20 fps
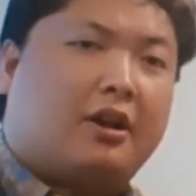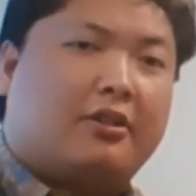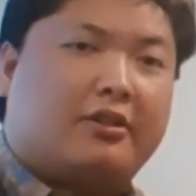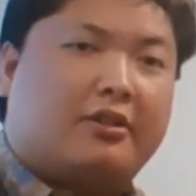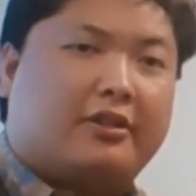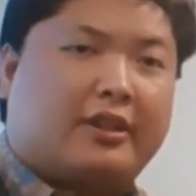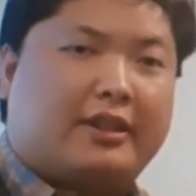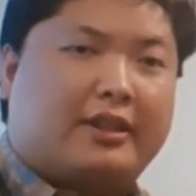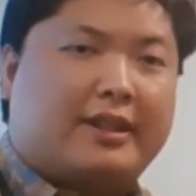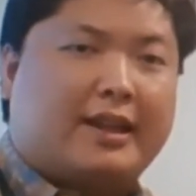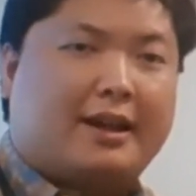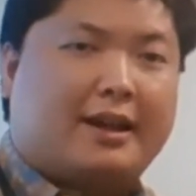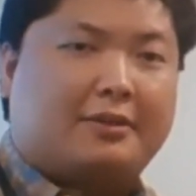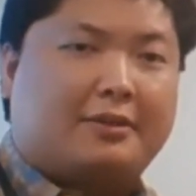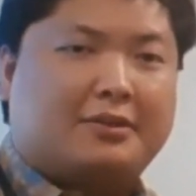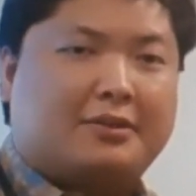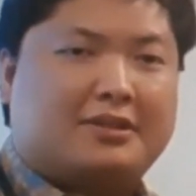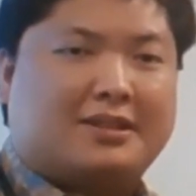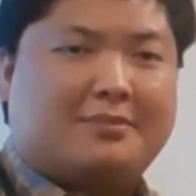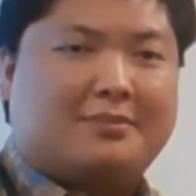Other than
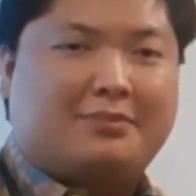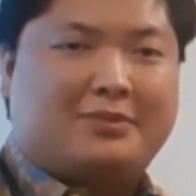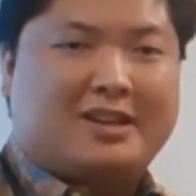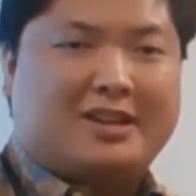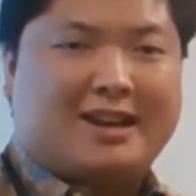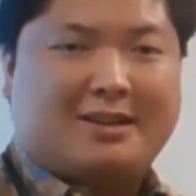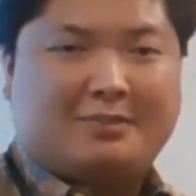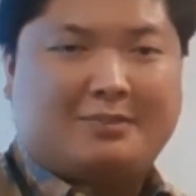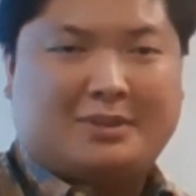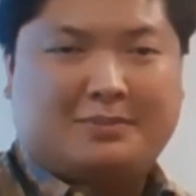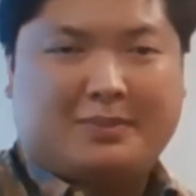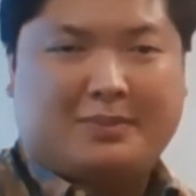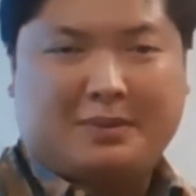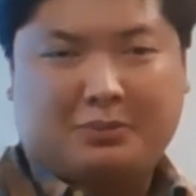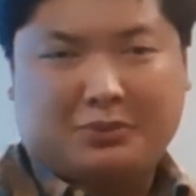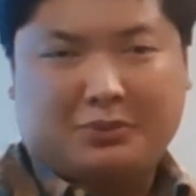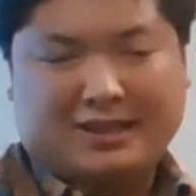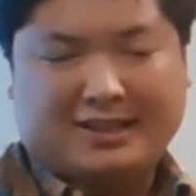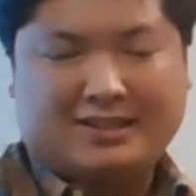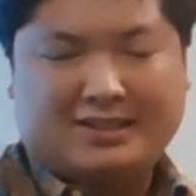that, sometimes
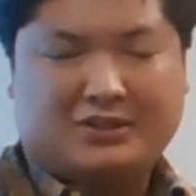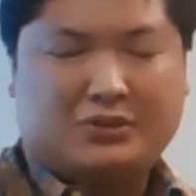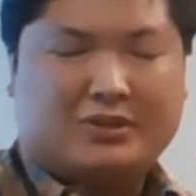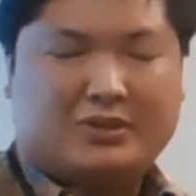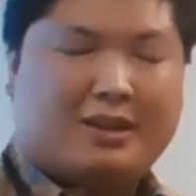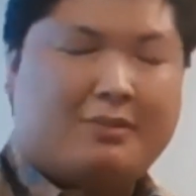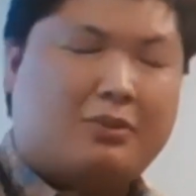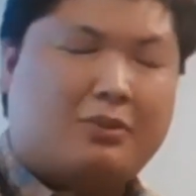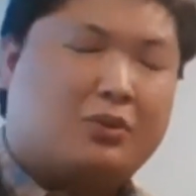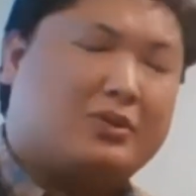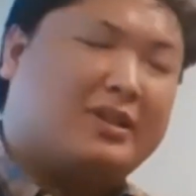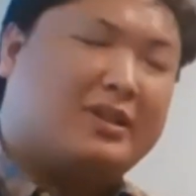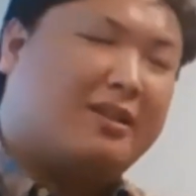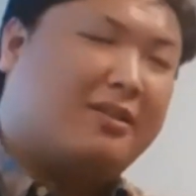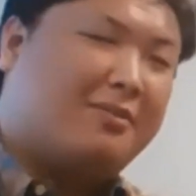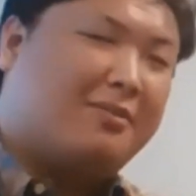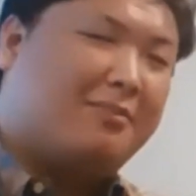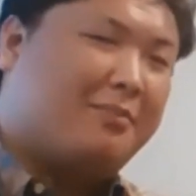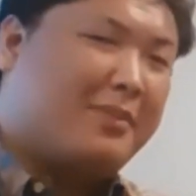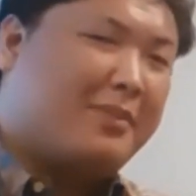people tend to use chemicals
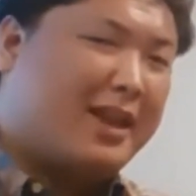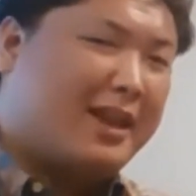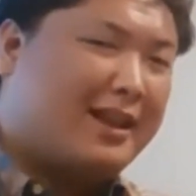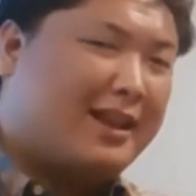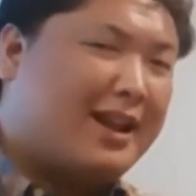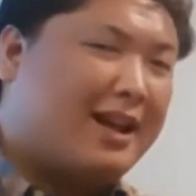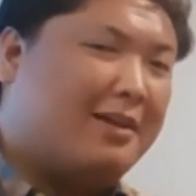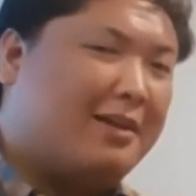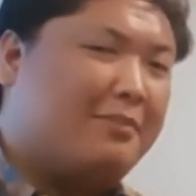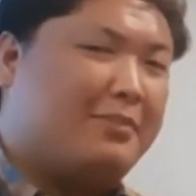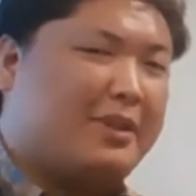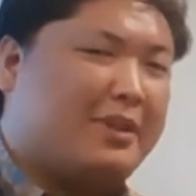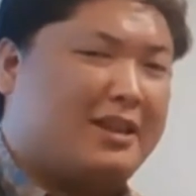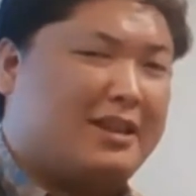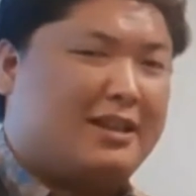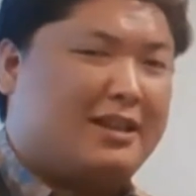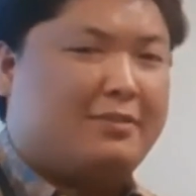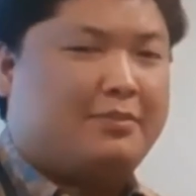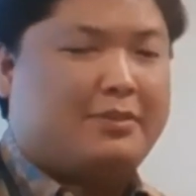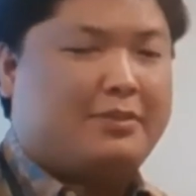that may not
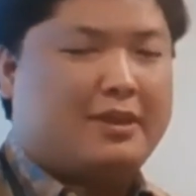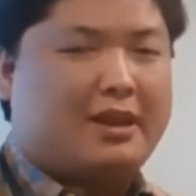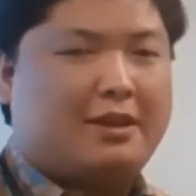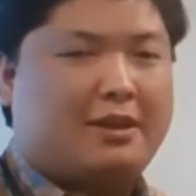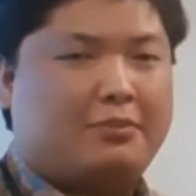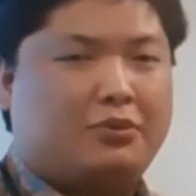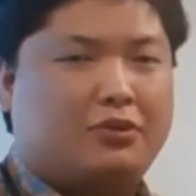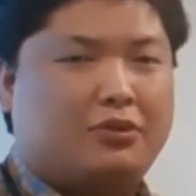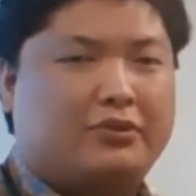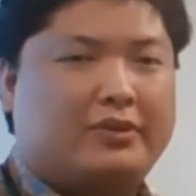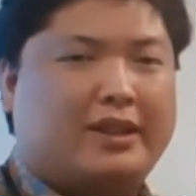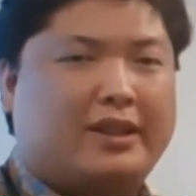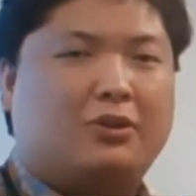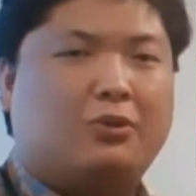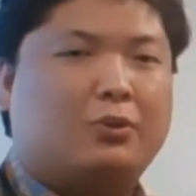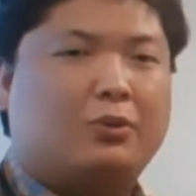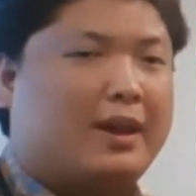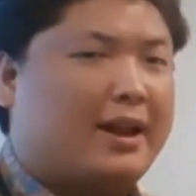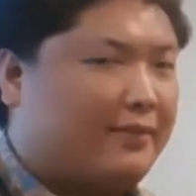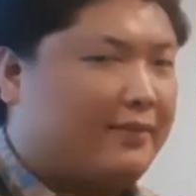be EPA approved.
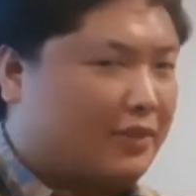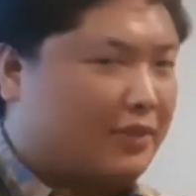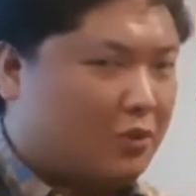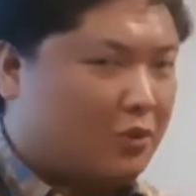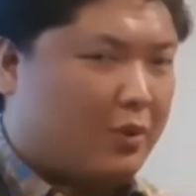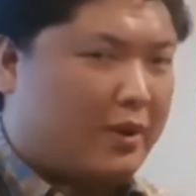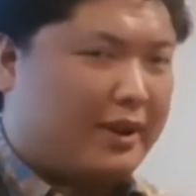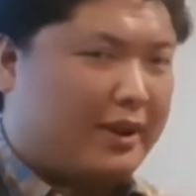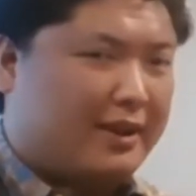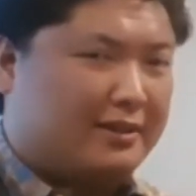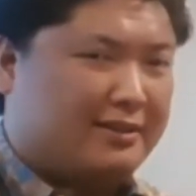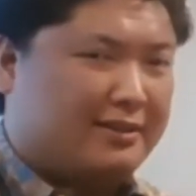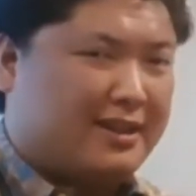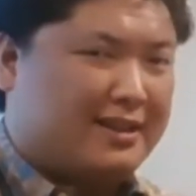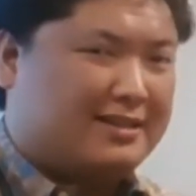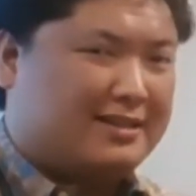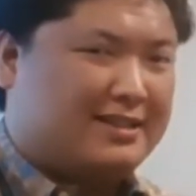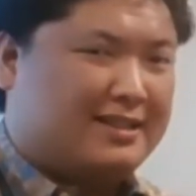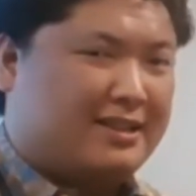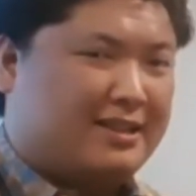They don't have the quite
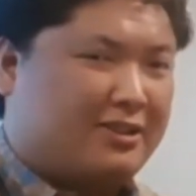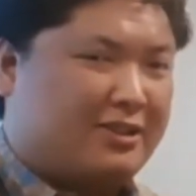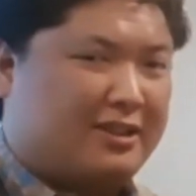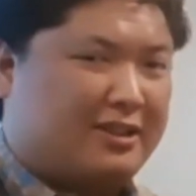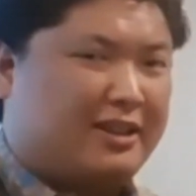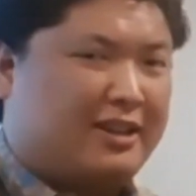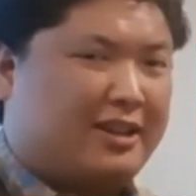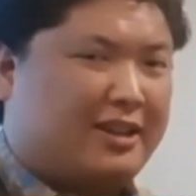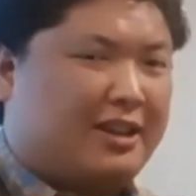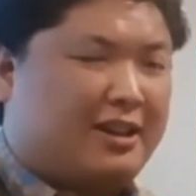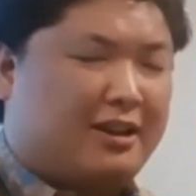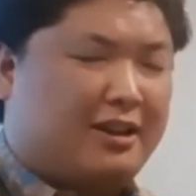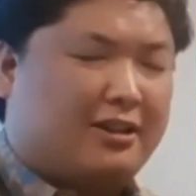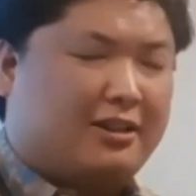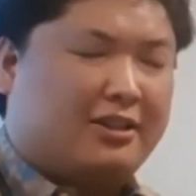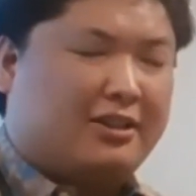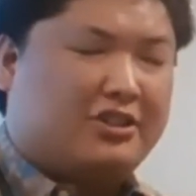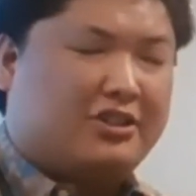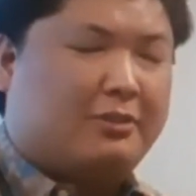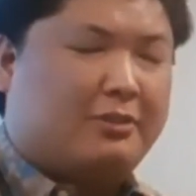necessary
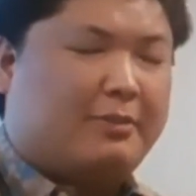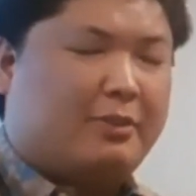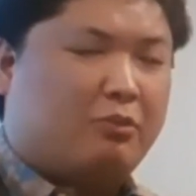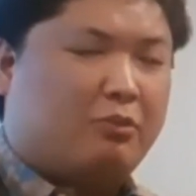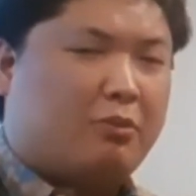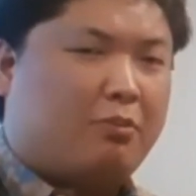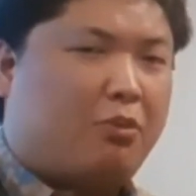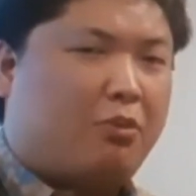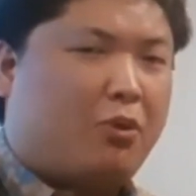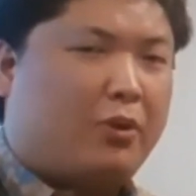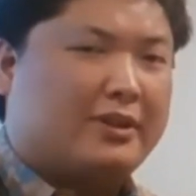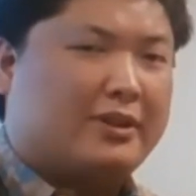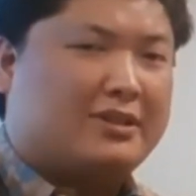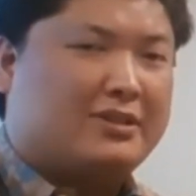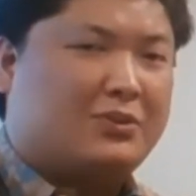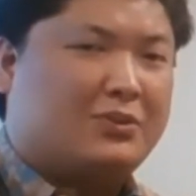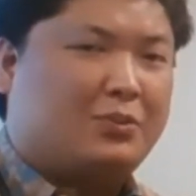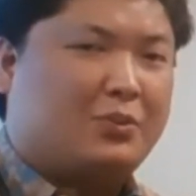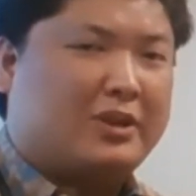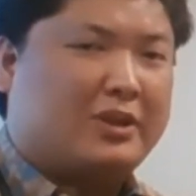legitimate
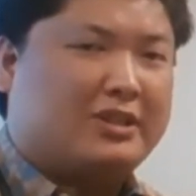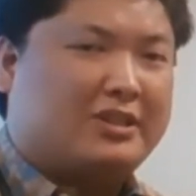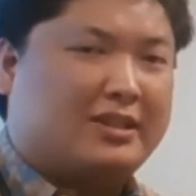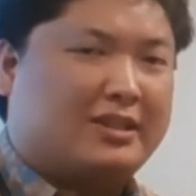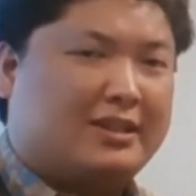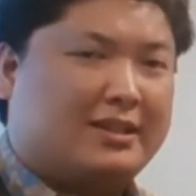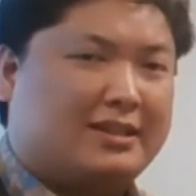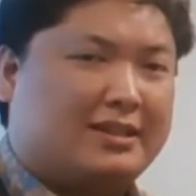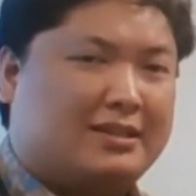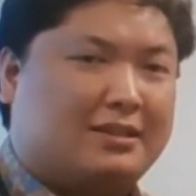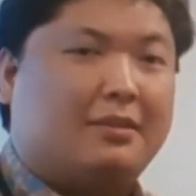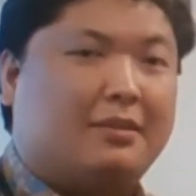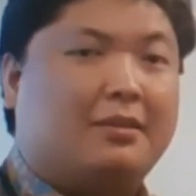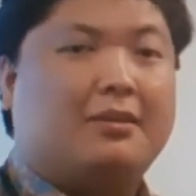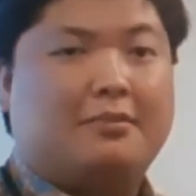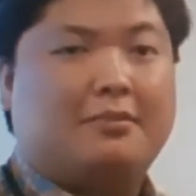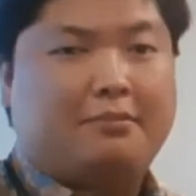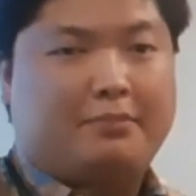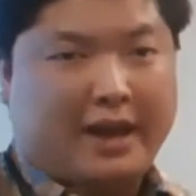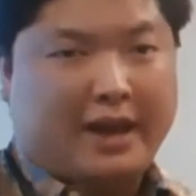reports, which is
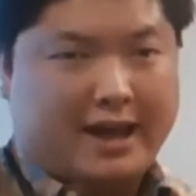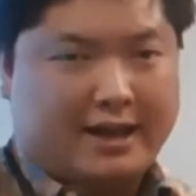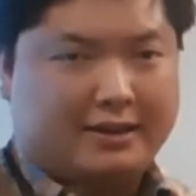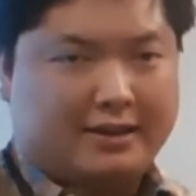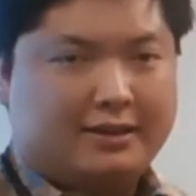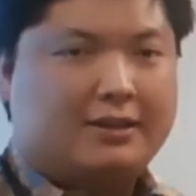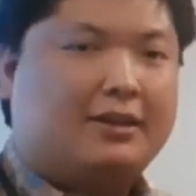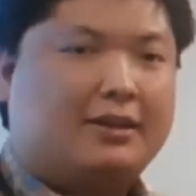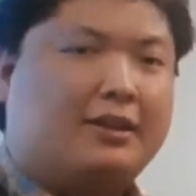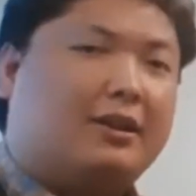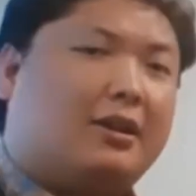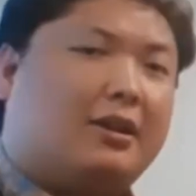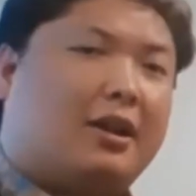bad.